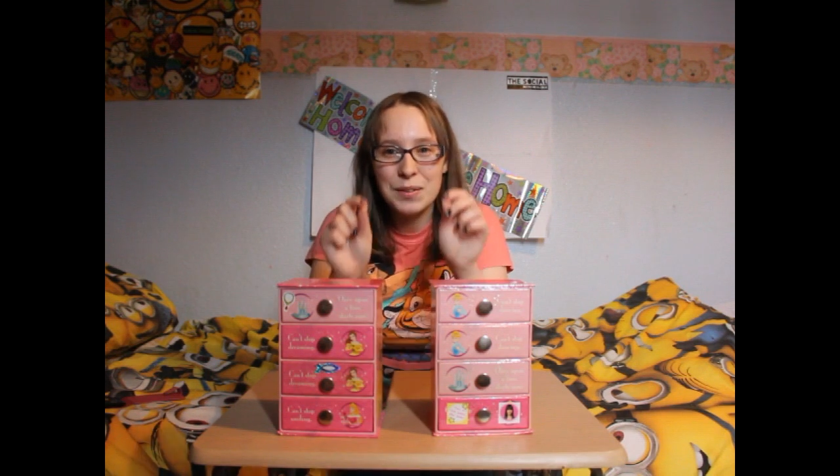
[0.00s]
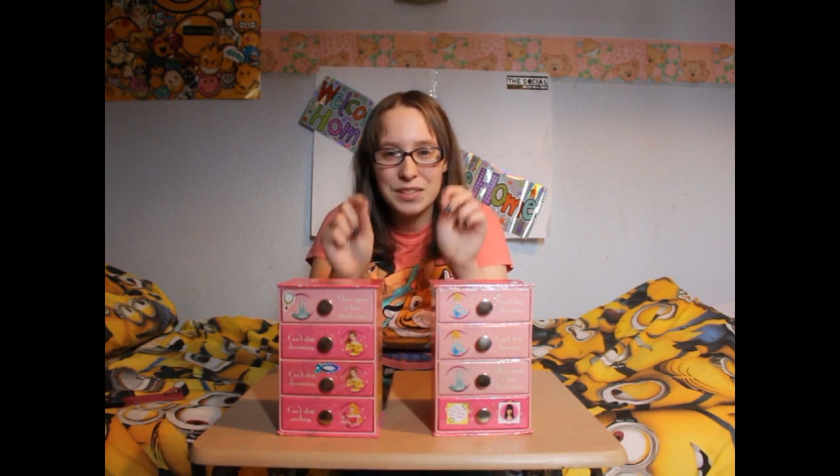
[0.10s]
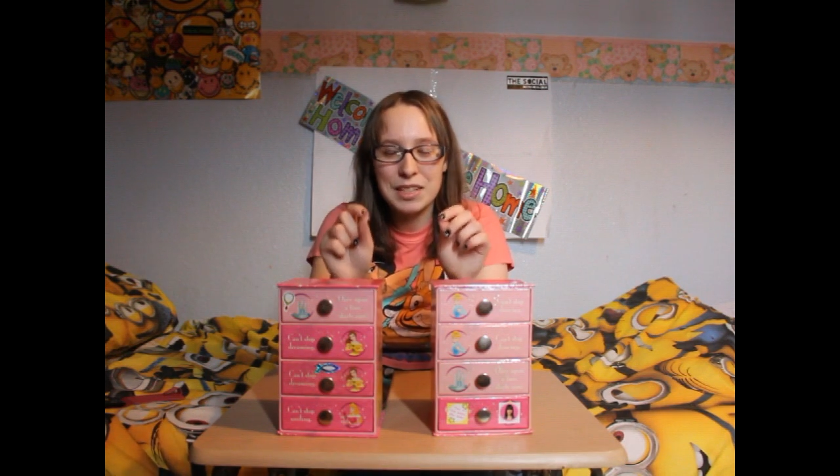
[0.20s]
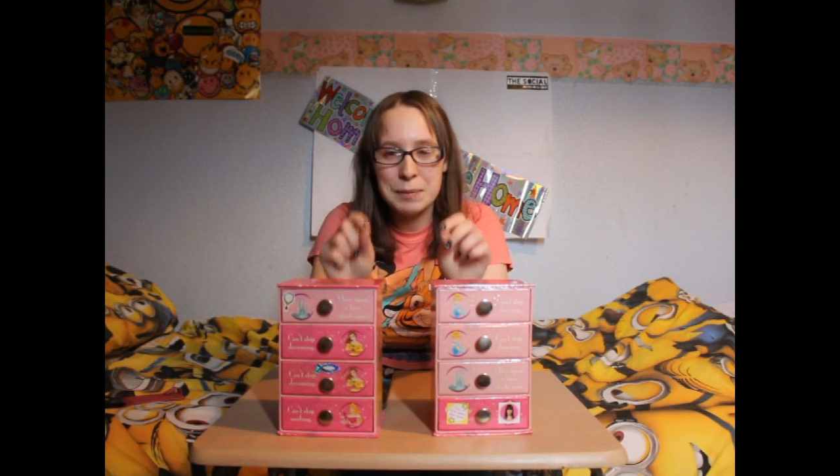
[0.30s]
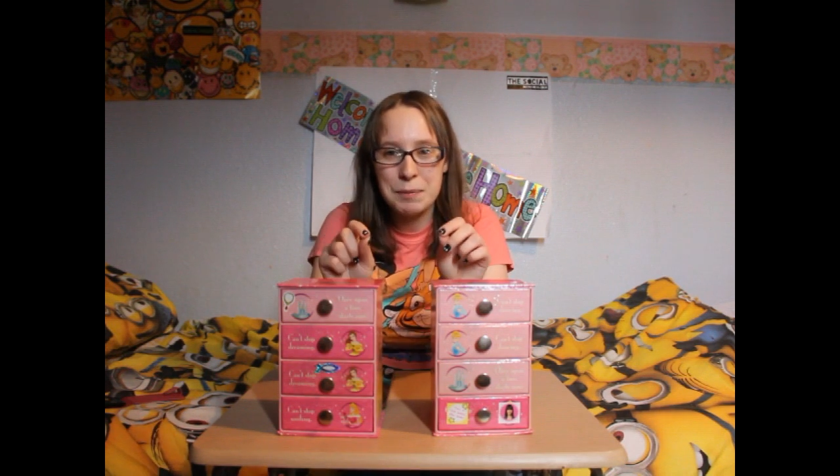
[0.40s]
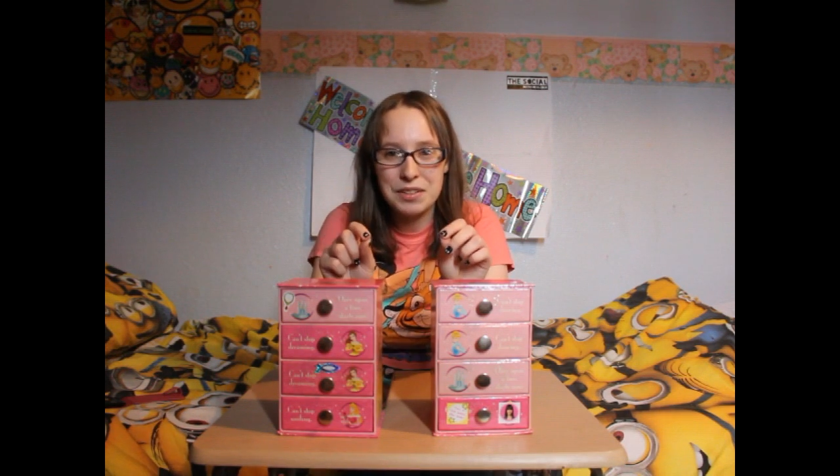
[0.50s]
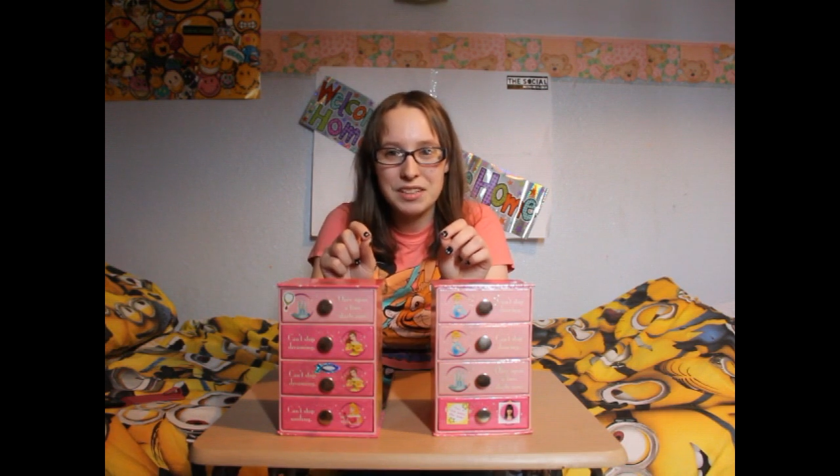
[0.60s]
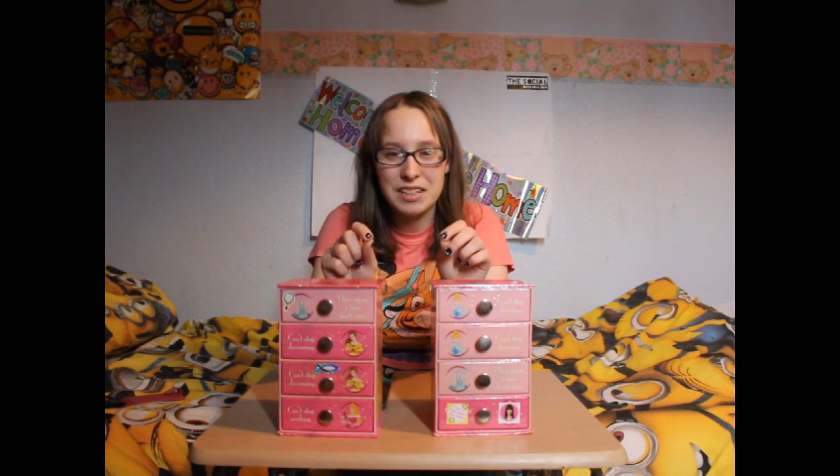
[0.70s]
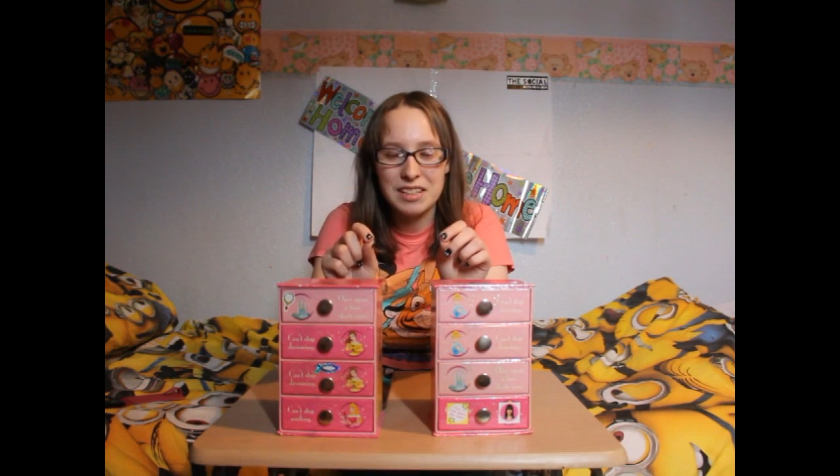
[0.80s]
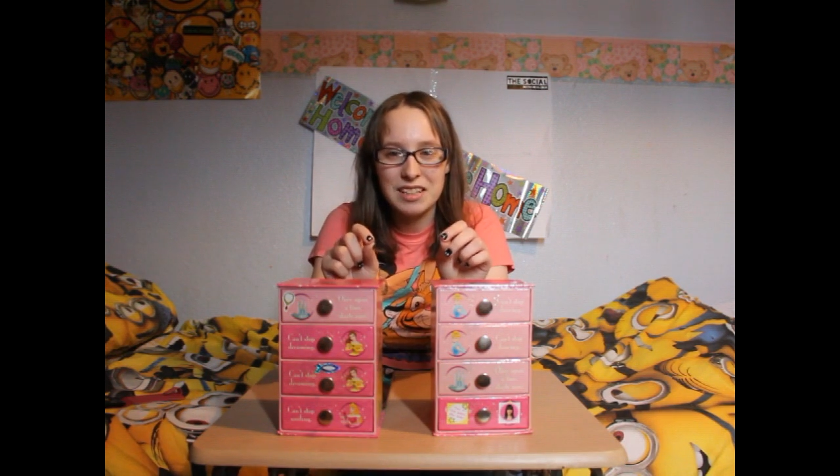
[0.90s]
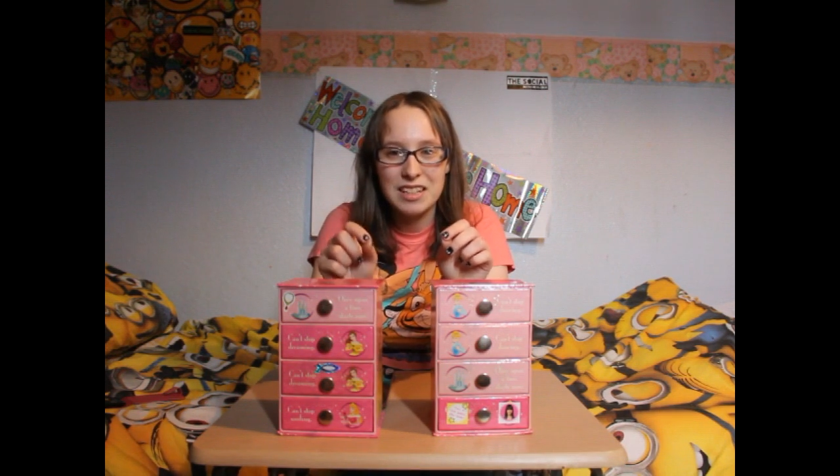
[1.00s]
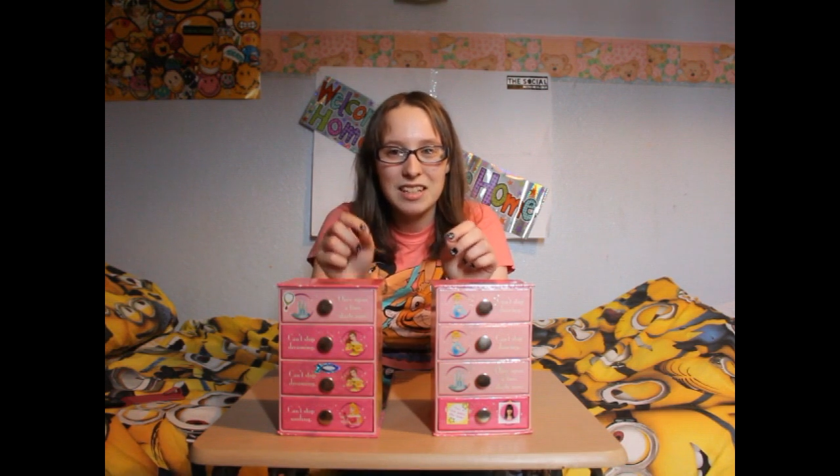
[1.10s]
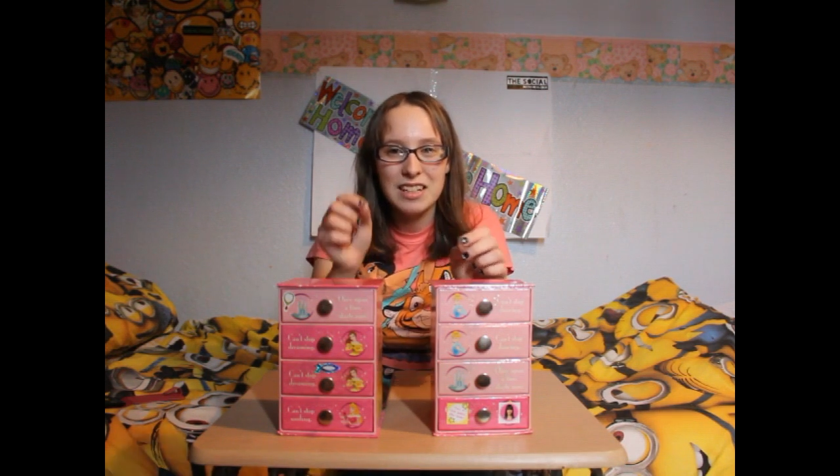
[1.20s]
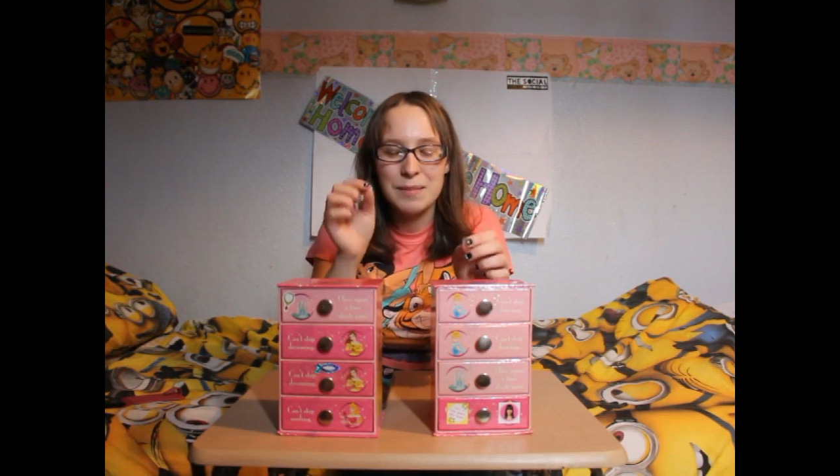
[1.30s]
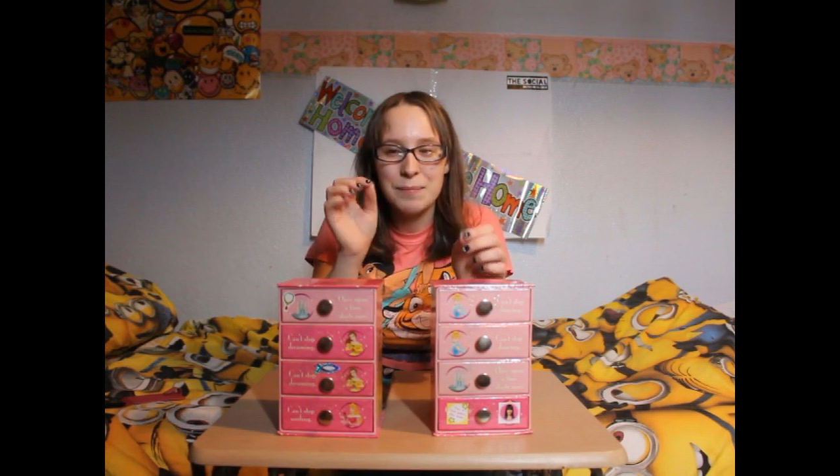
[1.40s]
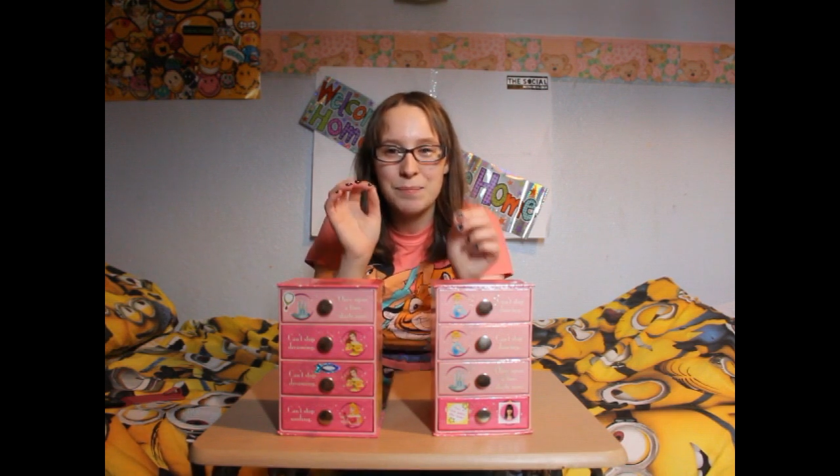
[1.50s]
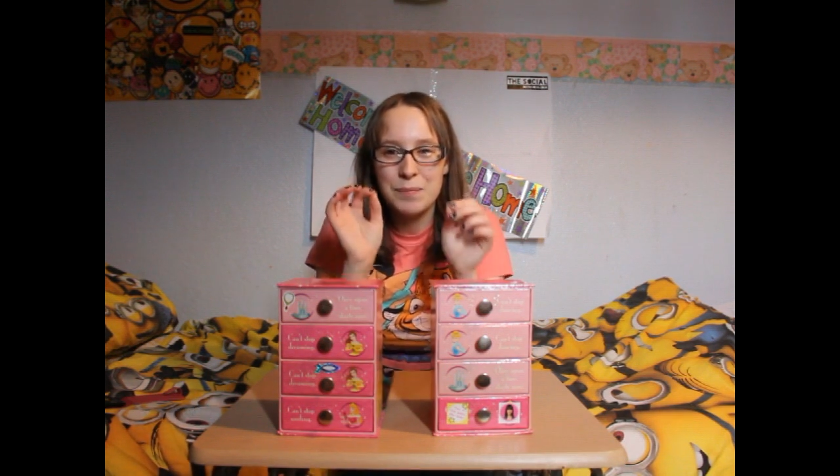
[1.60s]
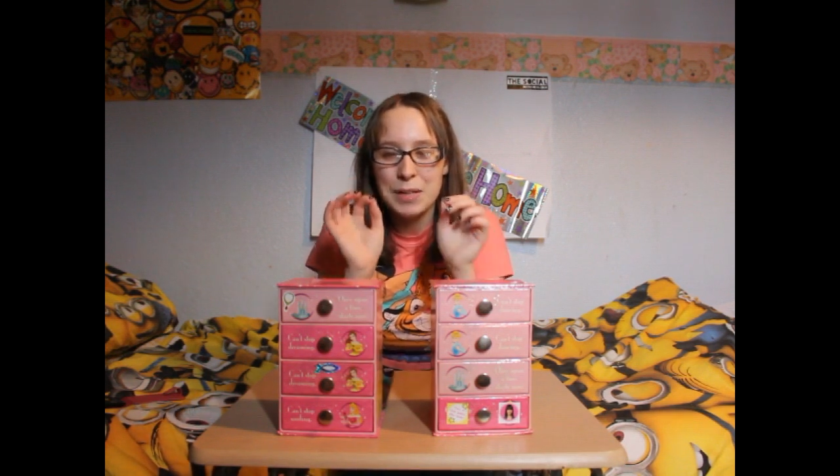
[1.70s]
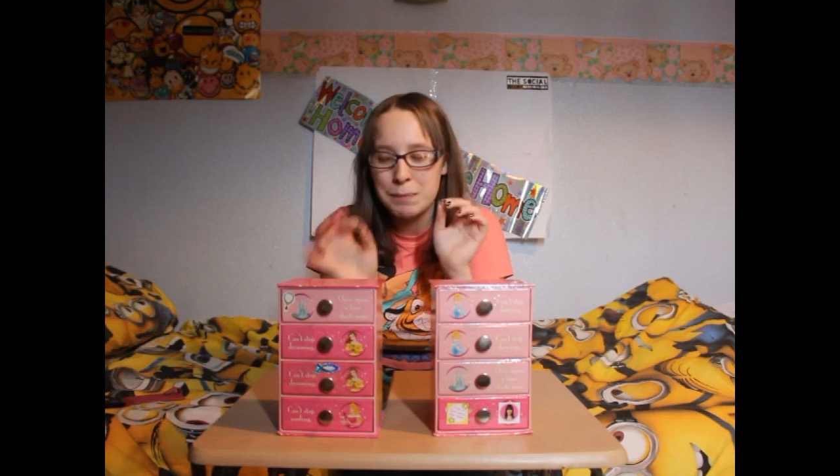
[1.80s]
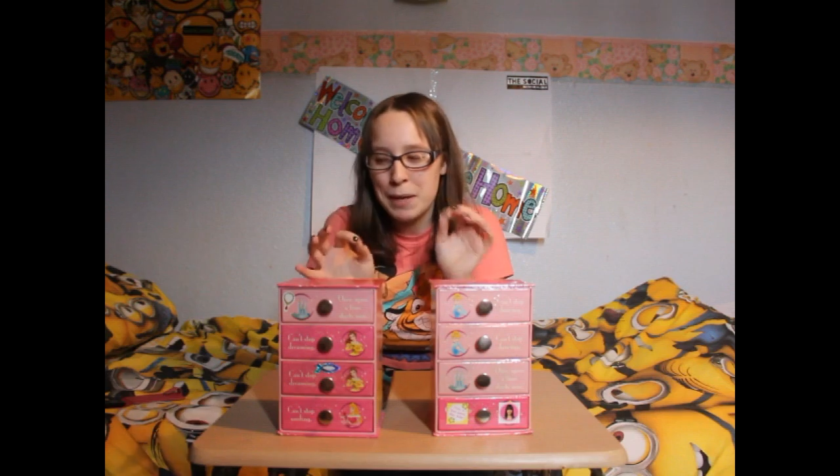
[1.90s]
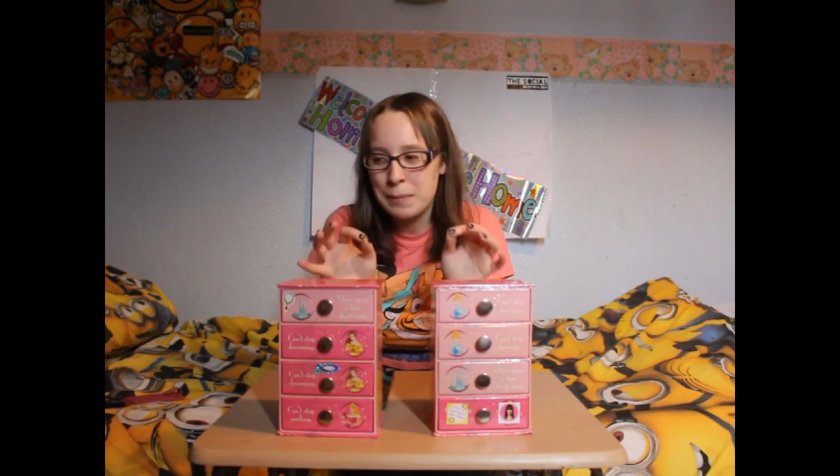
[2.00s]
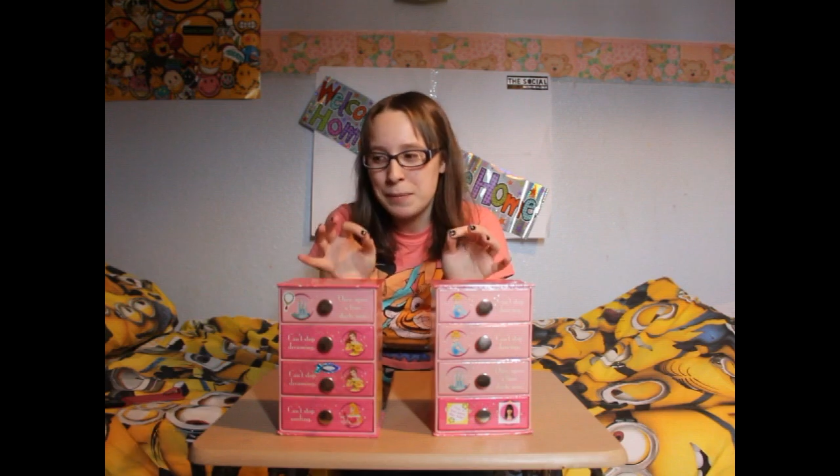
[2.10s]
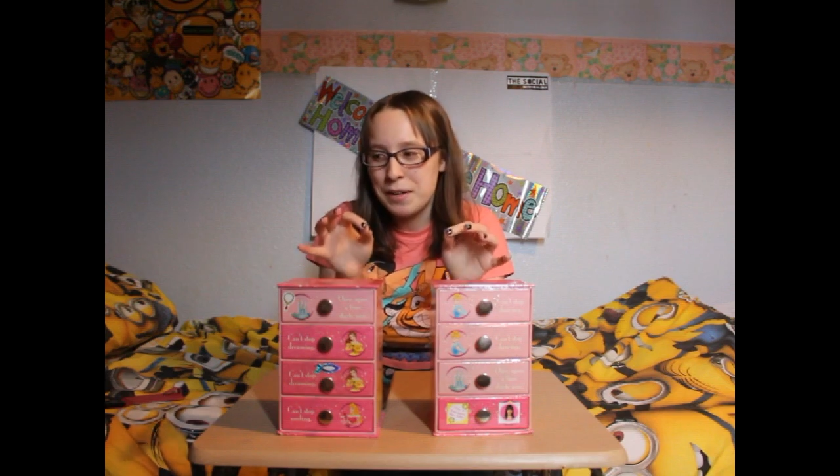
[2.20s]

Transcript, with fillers: idea what's in these boxes. Piece of